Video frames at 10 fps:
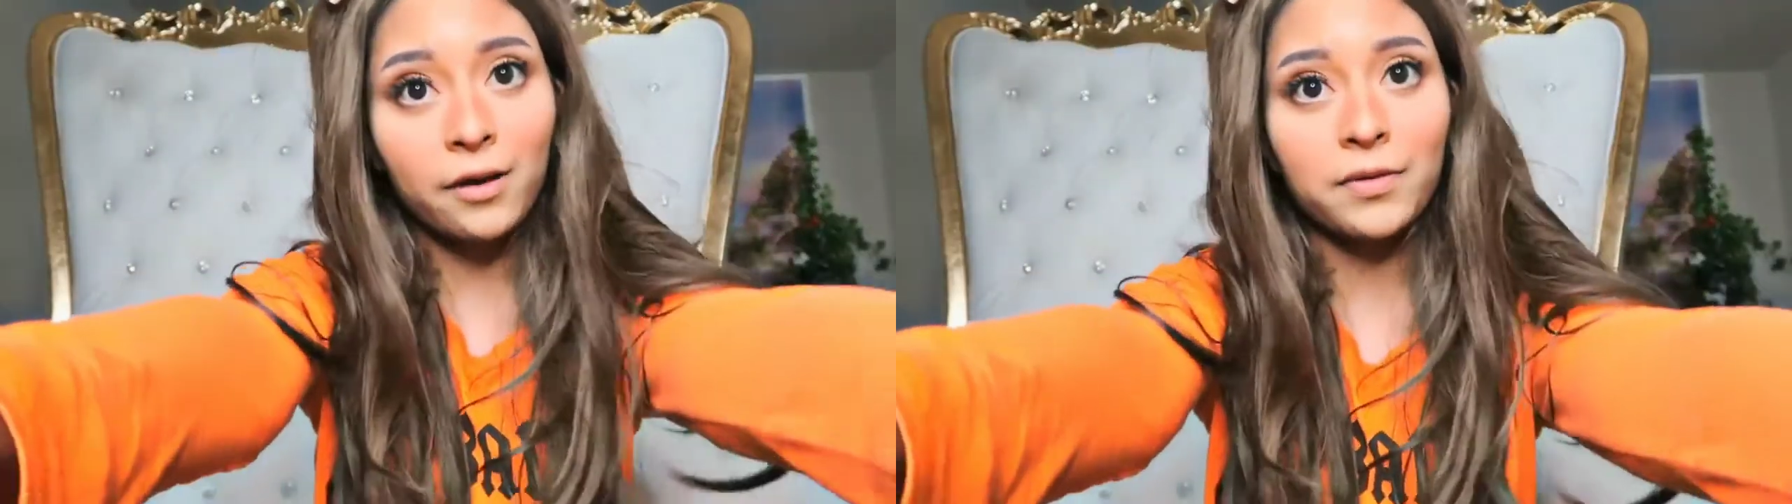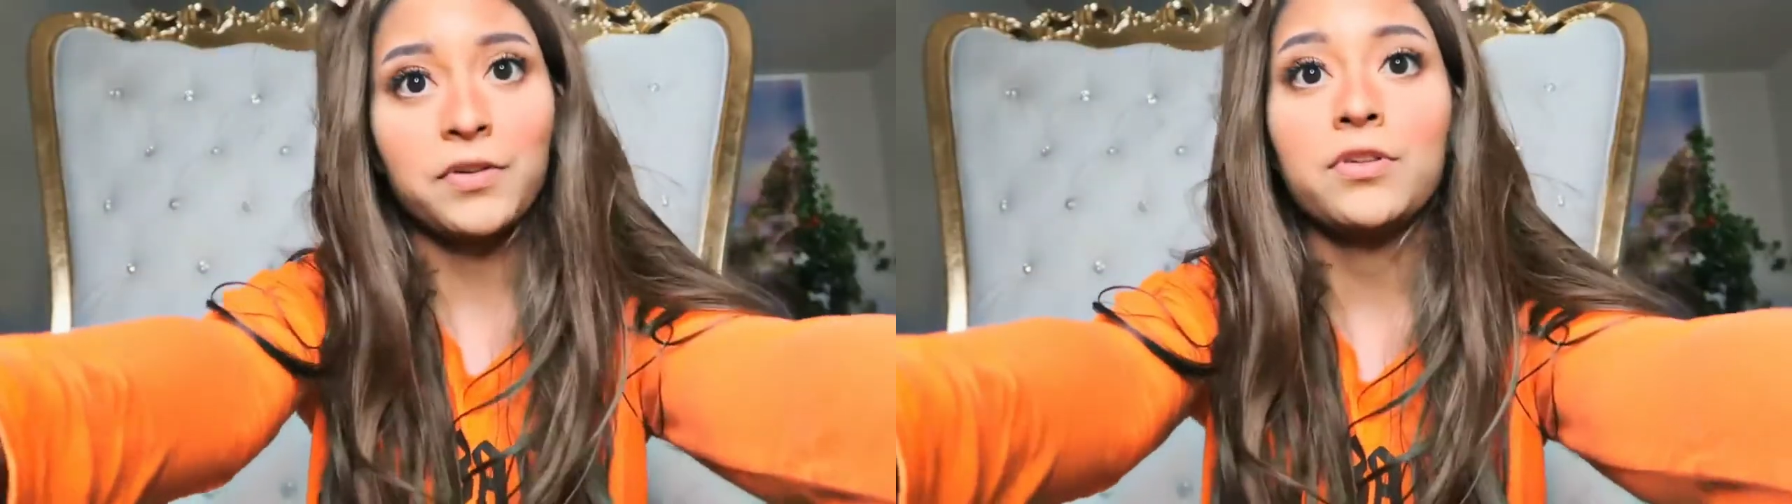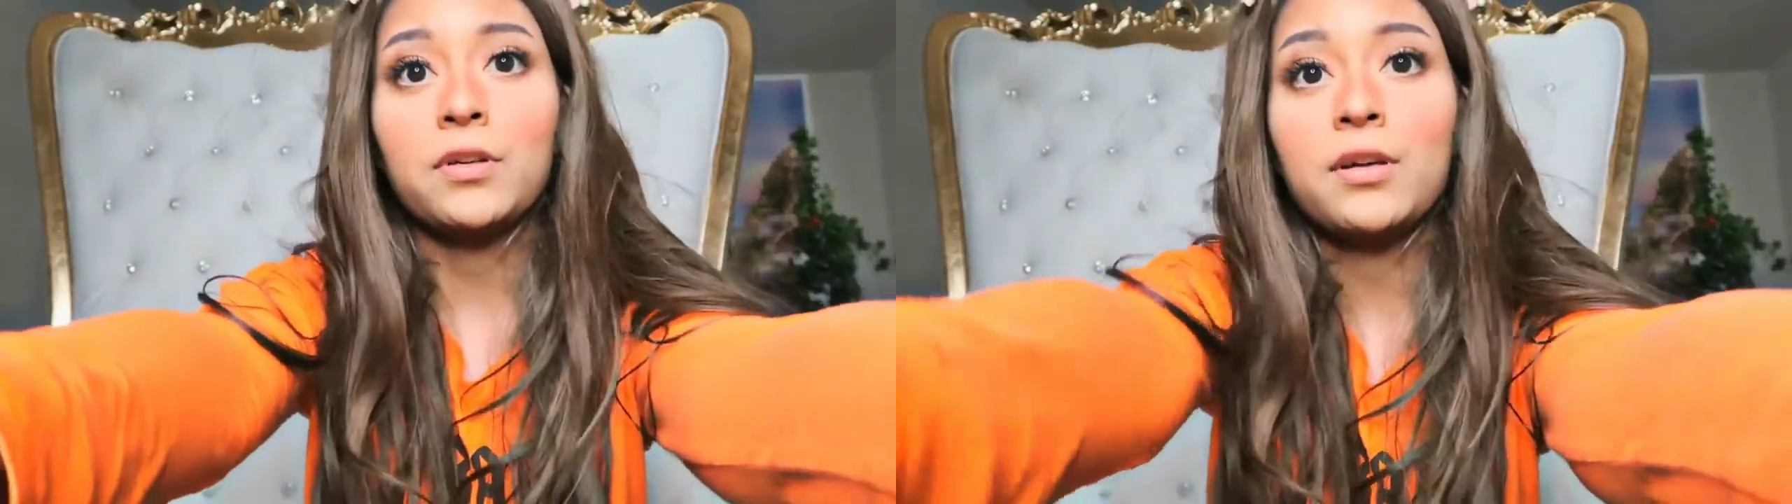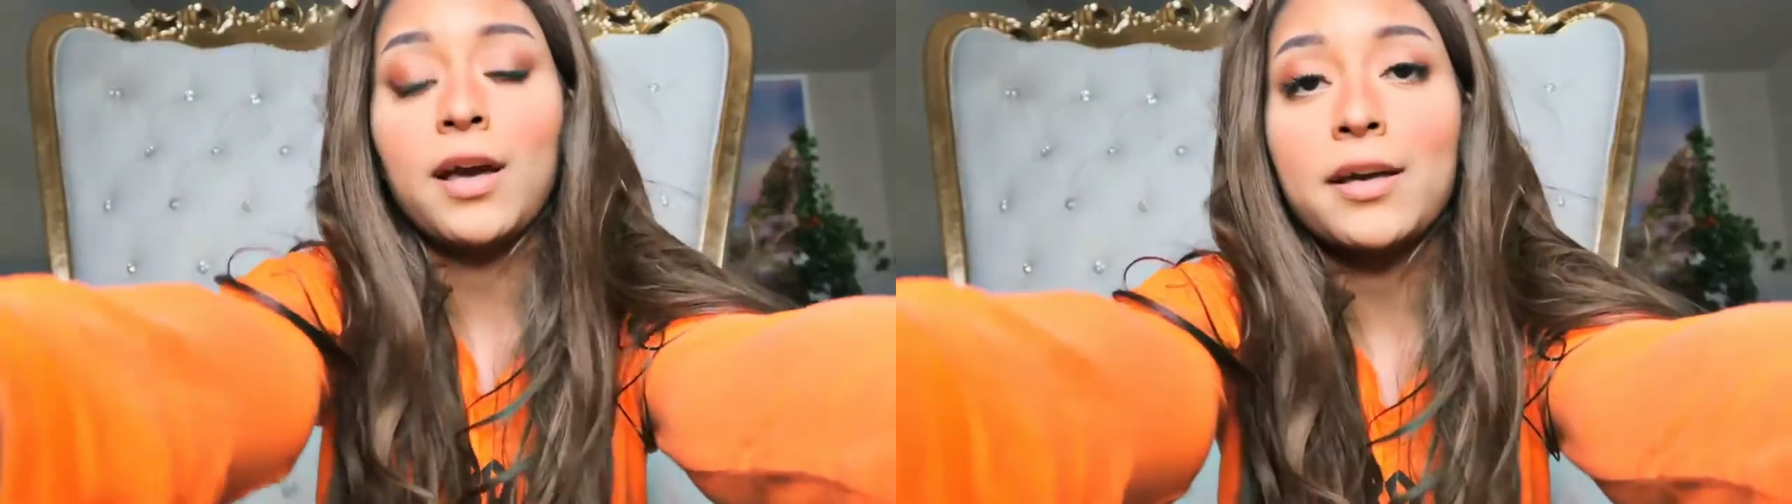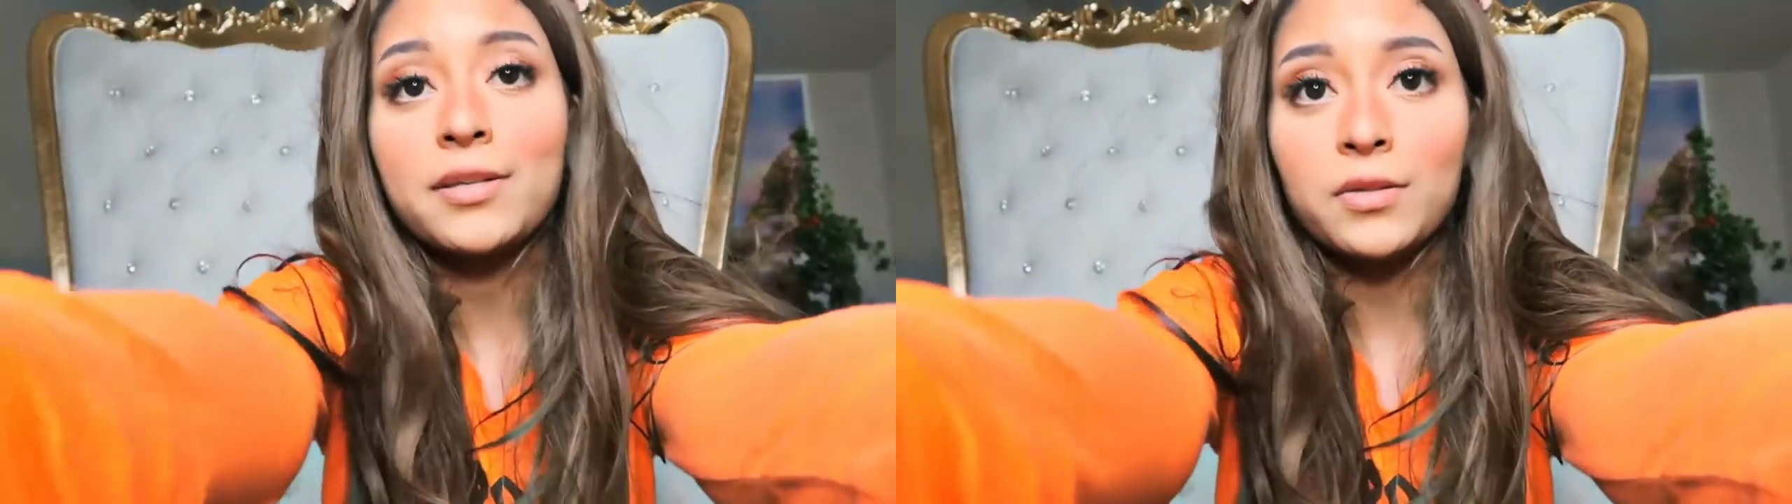I mean, you're not
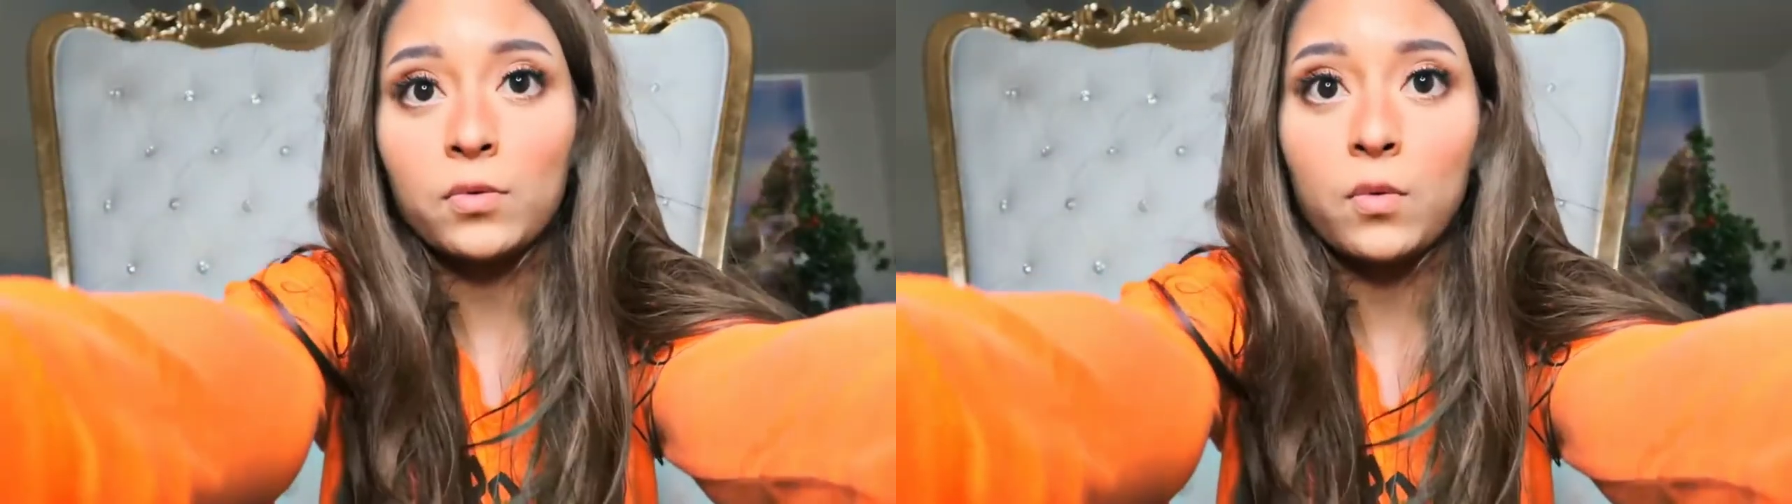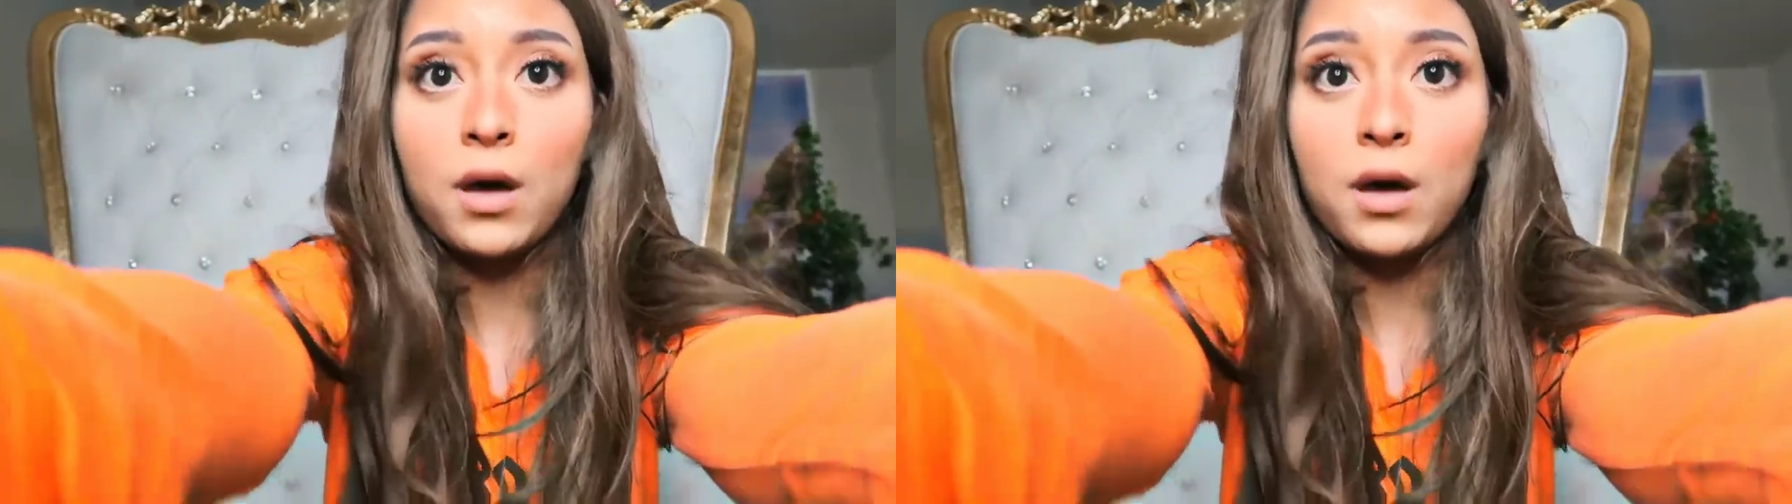going to buy a